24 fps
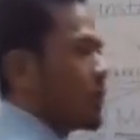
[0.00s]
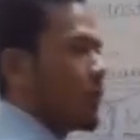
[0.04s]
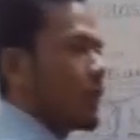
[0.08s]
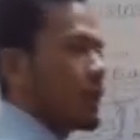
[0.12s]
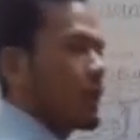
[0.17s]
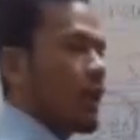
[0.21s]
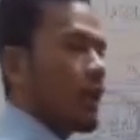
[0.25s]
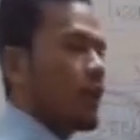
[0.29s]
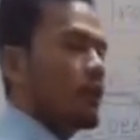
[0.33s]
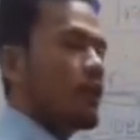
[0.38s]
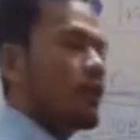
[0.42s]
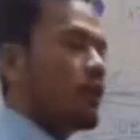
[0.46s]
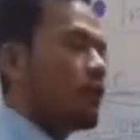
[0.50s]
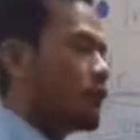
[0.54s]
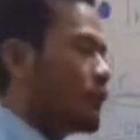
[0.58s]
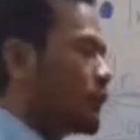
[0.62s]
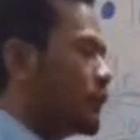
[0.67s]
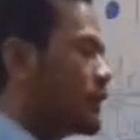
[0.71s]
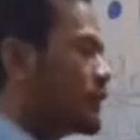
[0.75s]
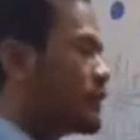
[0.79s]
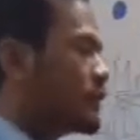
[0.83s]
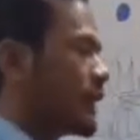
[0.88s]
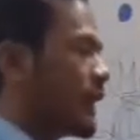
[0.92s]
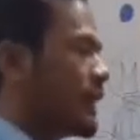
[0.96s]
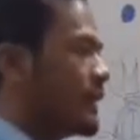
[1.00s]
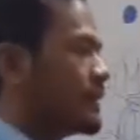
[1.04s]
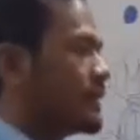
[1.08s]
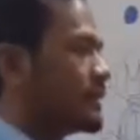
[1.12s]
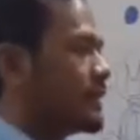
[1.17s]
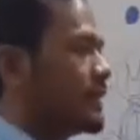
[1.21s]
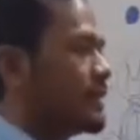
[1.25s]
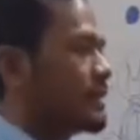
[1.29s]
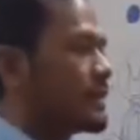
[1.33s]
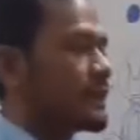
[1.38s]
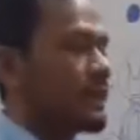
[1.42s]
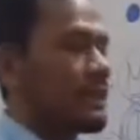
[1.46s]
word. Now, if we change
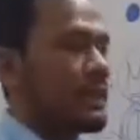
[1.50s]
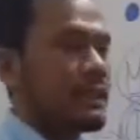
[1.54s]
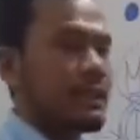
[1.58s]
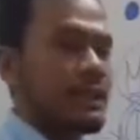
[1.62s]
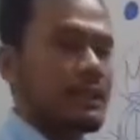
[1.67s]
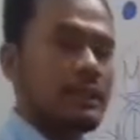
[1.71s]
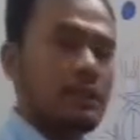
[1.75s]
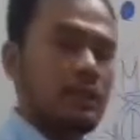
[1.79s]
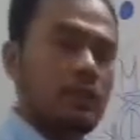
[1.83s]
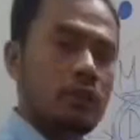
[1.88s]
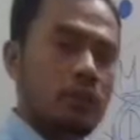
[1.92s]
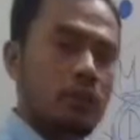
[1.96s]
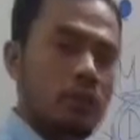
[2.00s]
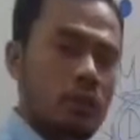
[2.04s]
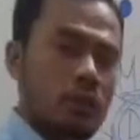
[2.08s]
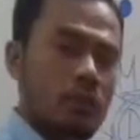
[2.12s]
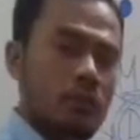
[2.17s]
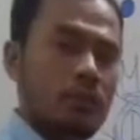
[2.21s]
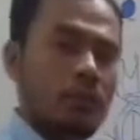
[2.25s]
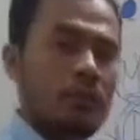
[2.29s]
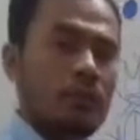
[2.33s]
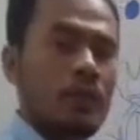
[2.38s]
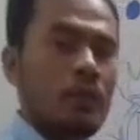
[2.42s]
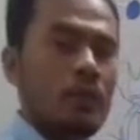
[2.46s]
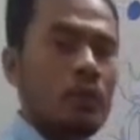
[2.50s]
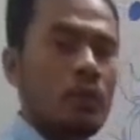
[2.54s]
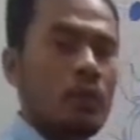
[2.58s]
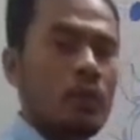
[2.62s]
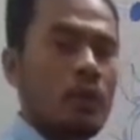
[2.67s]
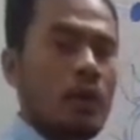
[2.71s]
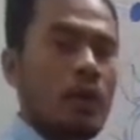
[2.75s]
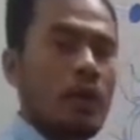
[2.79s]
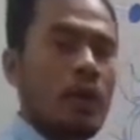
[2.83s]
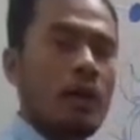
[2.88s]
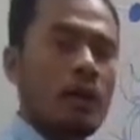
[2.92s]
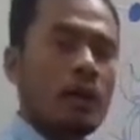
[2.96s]
this sentence into
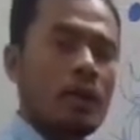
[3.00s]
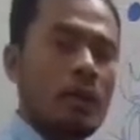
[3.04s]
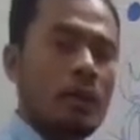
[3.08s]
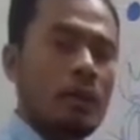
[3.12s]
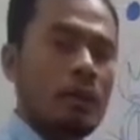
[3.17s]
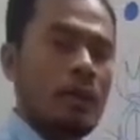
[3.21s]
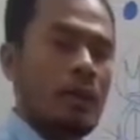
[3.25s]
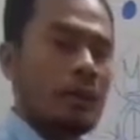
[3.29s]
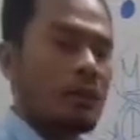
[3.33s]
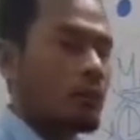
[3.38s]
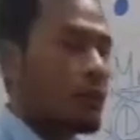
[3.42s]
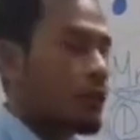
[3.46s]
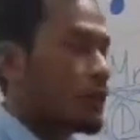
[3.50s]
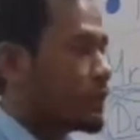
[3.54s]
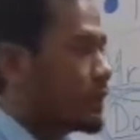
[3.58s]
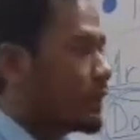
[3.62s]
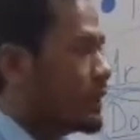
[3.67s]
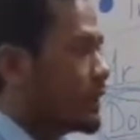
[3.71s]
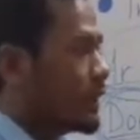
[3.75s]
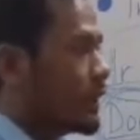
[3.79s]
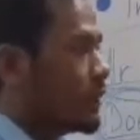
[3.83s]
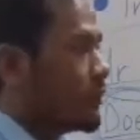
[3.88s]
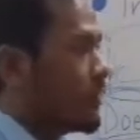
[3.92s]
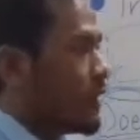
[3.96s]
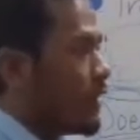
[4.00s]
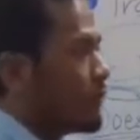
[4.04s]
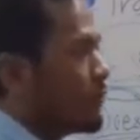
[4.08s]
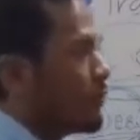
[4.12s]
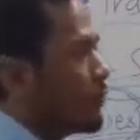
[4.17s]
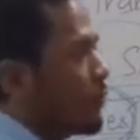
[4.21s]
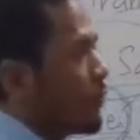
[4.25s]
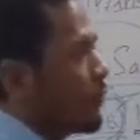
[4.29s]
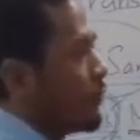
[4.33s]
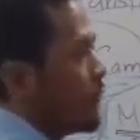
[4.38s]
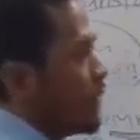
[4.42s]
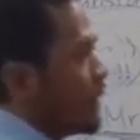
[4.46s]
WH question, then we have
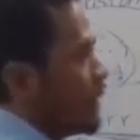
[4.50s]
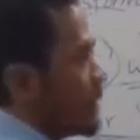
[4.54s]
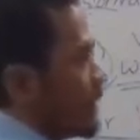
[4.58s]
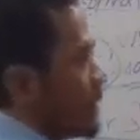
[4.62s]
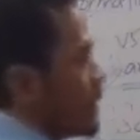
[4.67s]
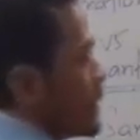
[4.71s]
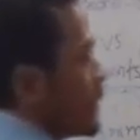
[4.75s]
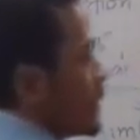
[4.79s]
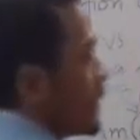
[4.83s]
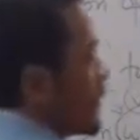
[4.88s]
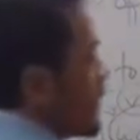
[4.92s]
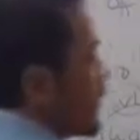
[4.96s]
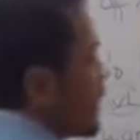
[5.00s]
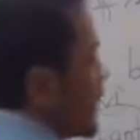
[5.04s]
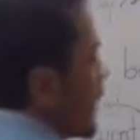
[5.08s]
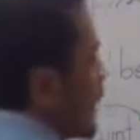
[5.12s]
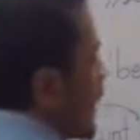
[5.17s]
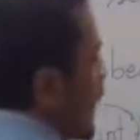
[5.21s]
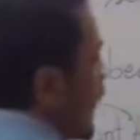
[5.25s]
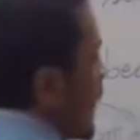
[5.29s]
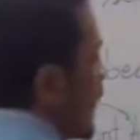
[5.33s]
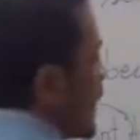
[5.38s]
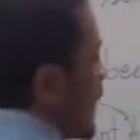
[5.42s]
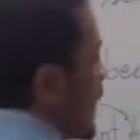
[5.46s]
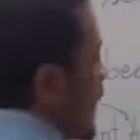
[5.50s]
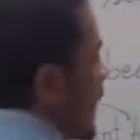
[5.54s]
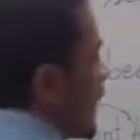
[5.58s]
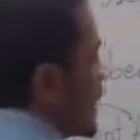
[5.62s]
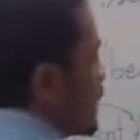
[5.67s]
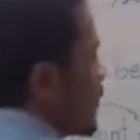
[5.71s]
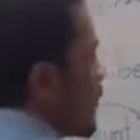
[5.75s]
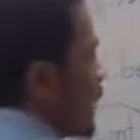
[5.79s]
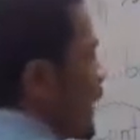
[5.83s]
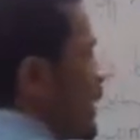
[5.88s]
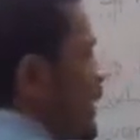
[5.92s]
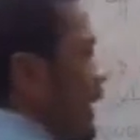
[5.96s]
to omit an
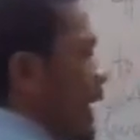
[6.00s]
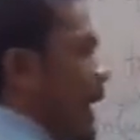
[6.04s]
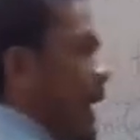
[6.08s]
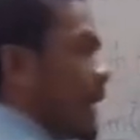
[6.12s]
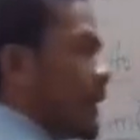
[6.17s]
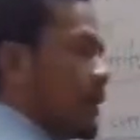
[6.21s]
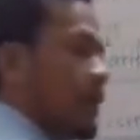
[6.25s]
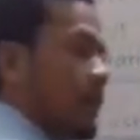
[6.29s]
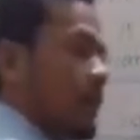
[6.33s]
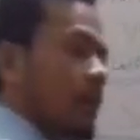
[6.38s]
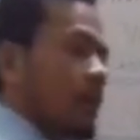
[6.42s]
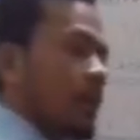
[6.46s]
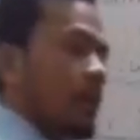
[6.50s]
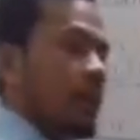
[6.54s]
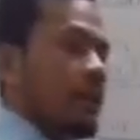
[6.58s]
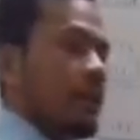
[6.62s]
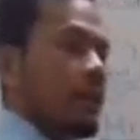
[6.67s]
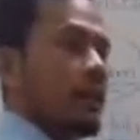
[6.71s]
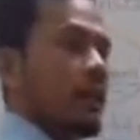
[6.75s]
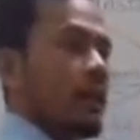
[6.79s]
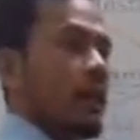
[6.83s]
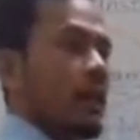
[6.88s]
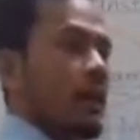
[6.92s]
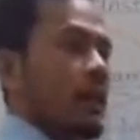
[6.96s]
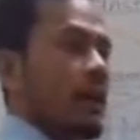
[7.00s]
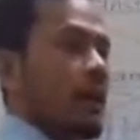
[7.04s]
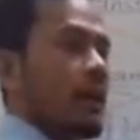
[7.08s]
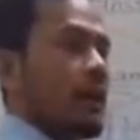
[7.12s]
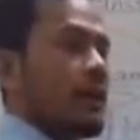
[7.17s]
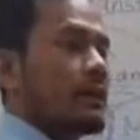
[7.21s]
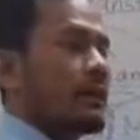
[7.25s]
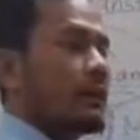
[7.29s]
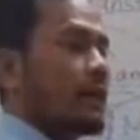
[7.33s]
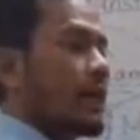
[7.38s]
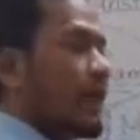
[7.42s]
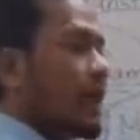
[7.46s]
actor. An
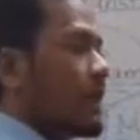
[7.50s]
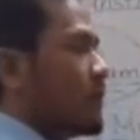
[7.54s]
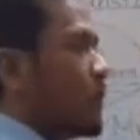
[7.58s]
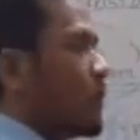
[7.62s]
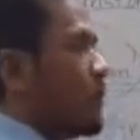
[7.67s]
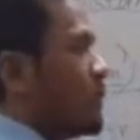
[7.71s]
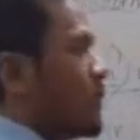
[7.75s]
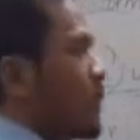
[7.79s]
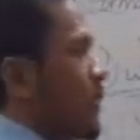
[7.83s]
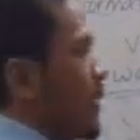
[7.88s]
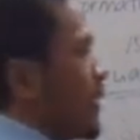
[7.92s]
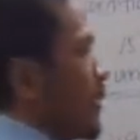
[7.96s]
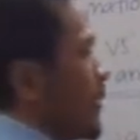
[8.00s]
actor is the name of